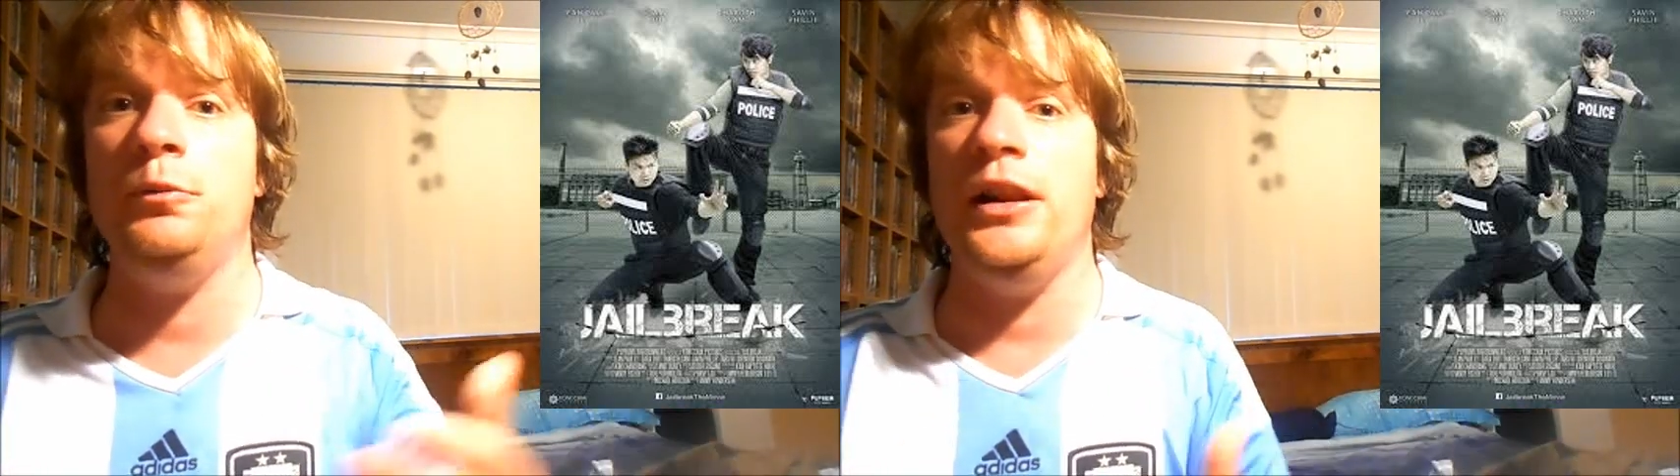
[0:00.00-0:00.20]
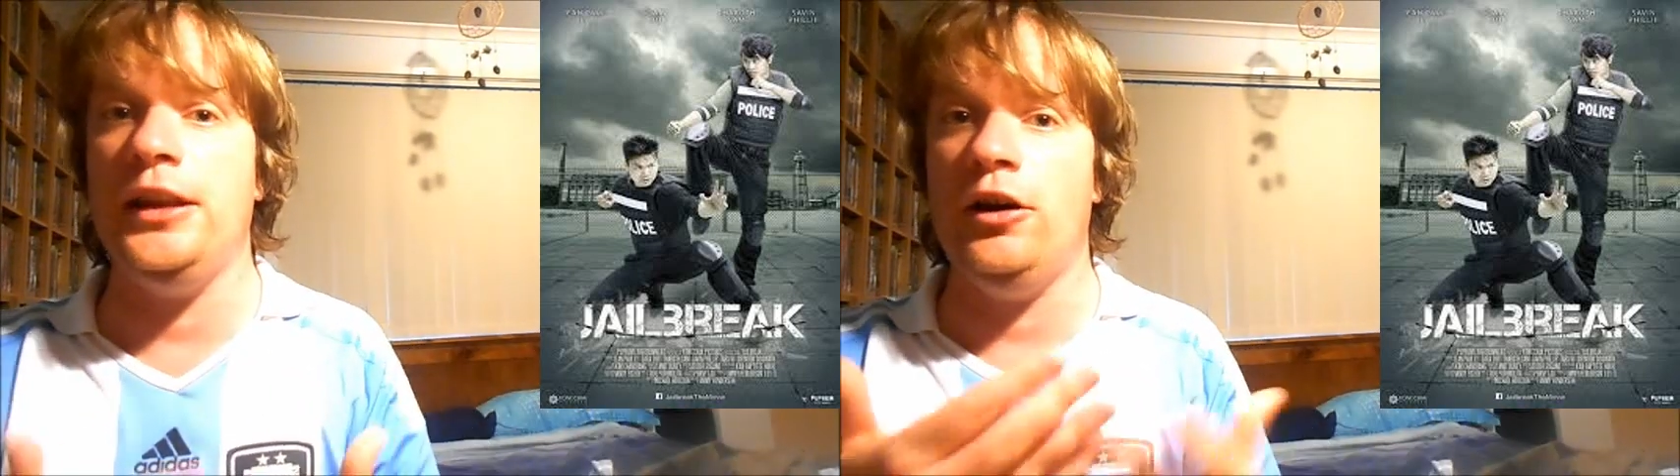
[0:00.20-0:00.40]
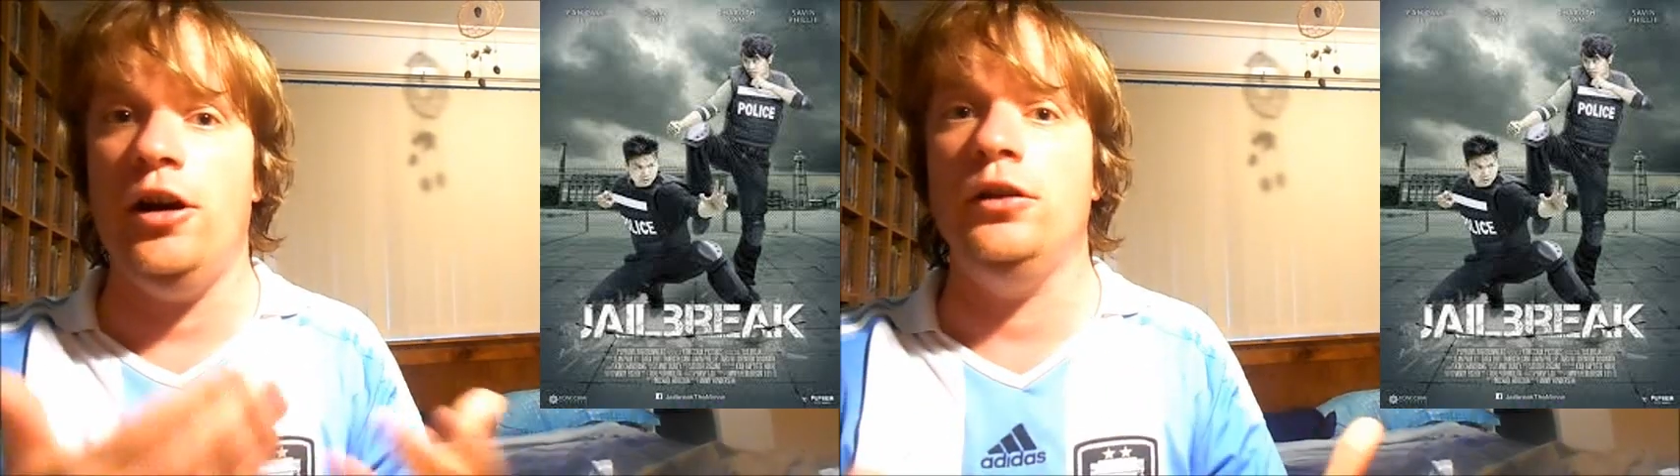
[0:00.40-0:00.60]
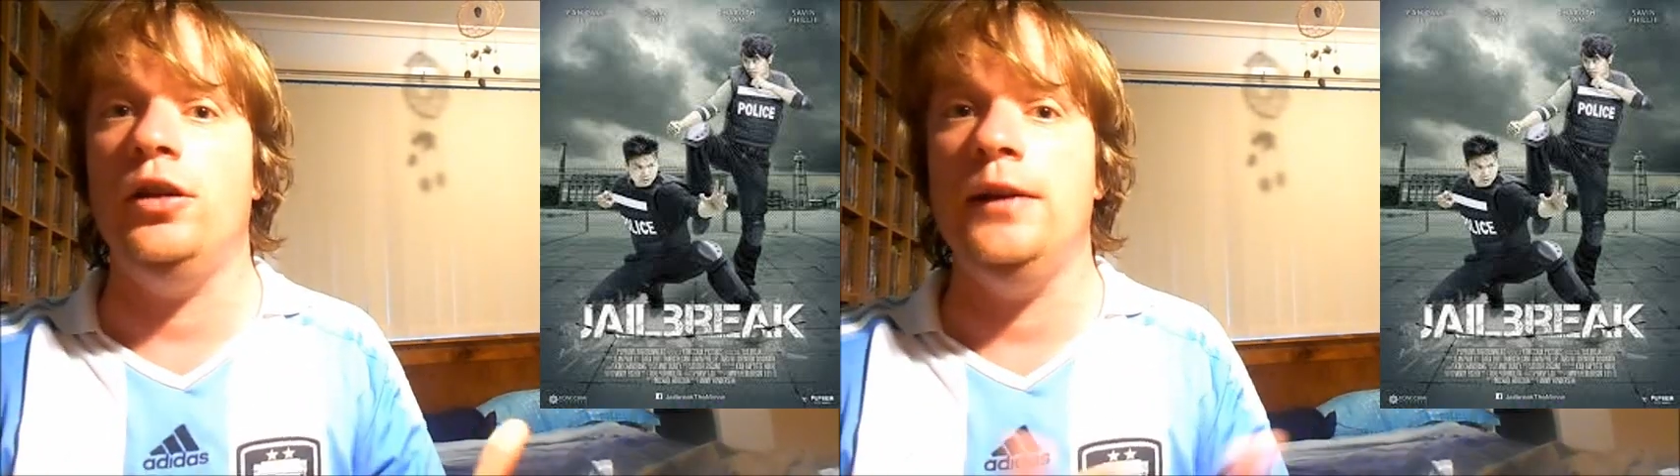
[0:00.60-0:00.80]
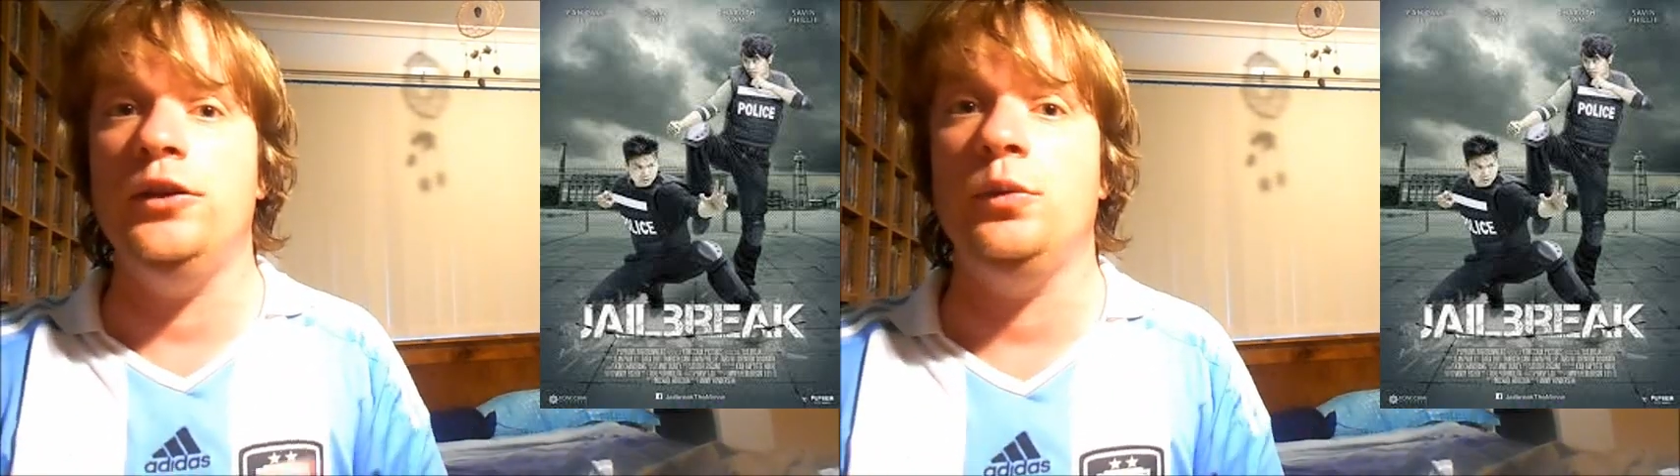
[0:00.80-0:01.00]
but their own
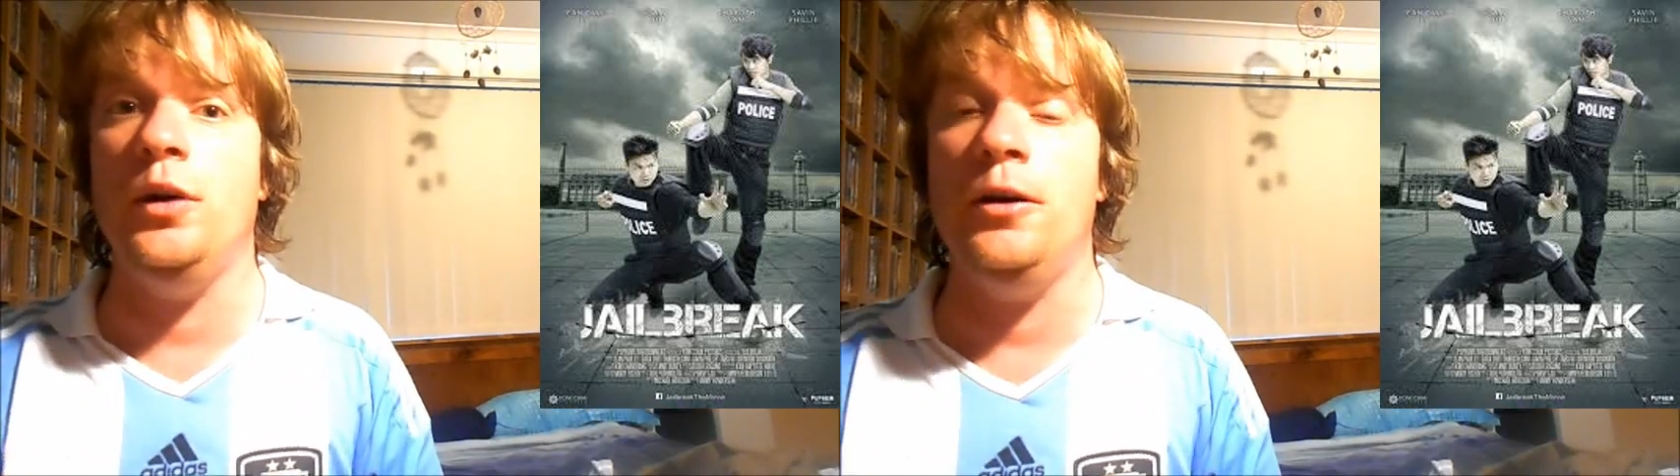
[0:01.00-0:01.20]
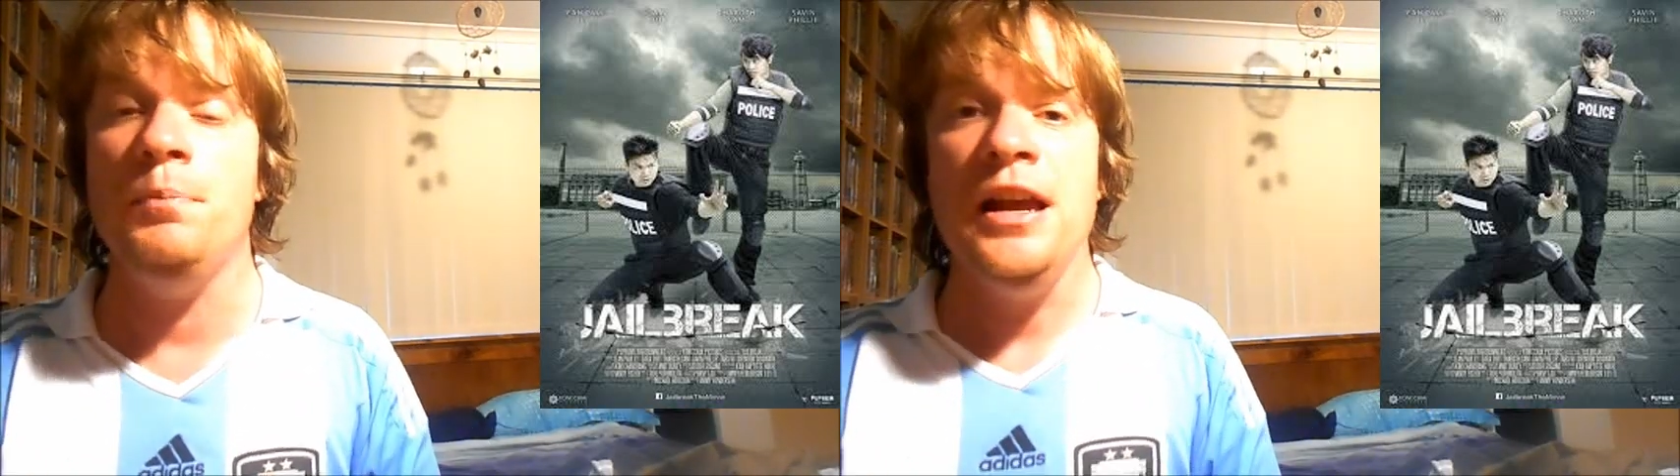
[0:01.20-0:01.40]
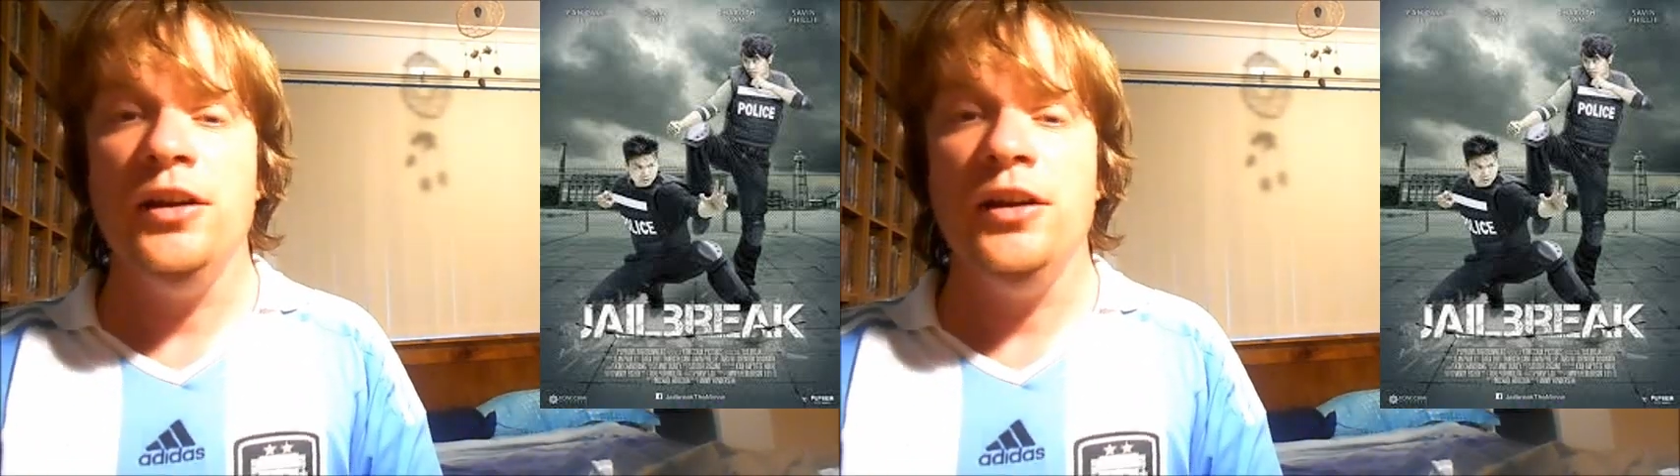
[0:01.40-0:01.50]
lives as well.